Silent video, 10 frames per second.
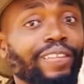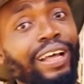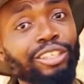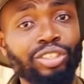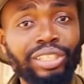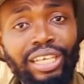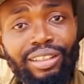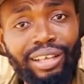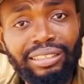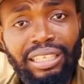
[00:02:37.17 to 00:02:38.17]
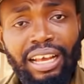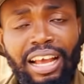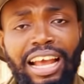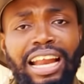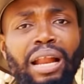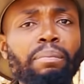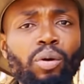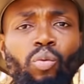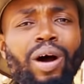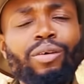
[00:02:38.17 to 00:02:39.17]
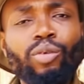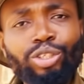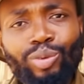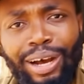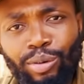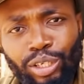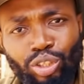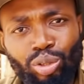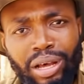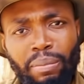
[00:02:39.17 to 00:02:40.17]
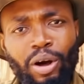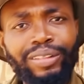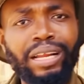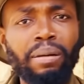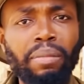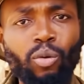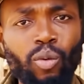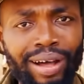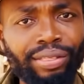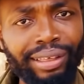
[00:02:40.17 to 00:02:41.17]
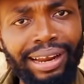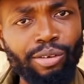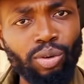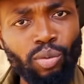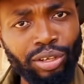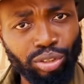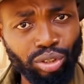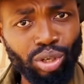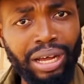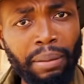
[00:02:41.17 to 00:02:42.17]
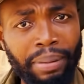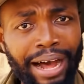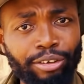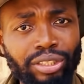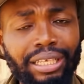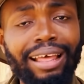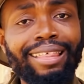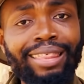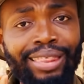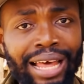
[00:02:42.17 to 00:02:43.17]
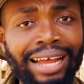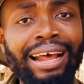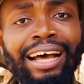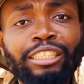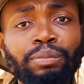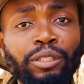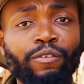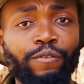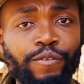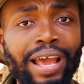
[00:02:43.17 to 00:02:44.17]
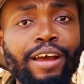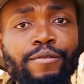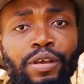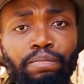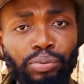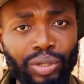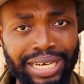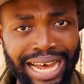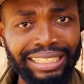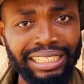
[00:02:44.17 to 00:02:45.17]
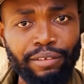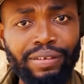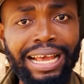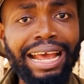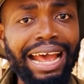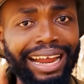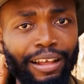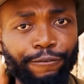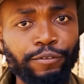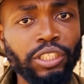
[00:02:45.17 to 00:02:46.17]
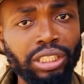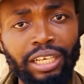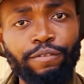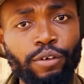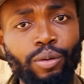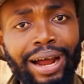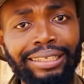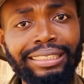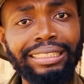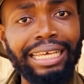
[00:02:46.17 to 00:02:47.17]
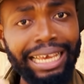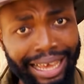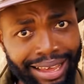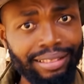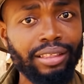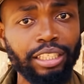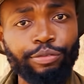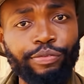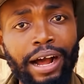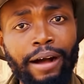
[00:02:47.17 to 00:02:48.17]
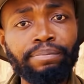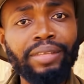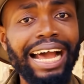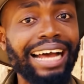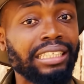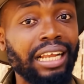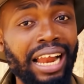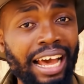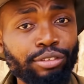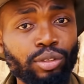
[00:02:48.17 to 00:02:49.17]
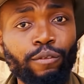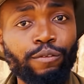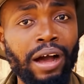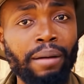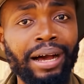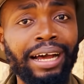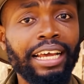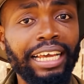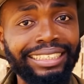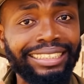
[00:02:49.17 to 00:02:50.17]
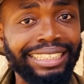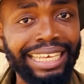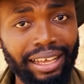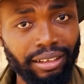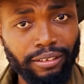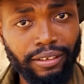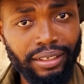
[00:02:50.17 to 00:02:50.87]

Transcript: than you need this. Number one, what do I want to talk about? The number one thing I will want to talk about that has been very productive and efficient for us in this farm as a livestock farmer is scale.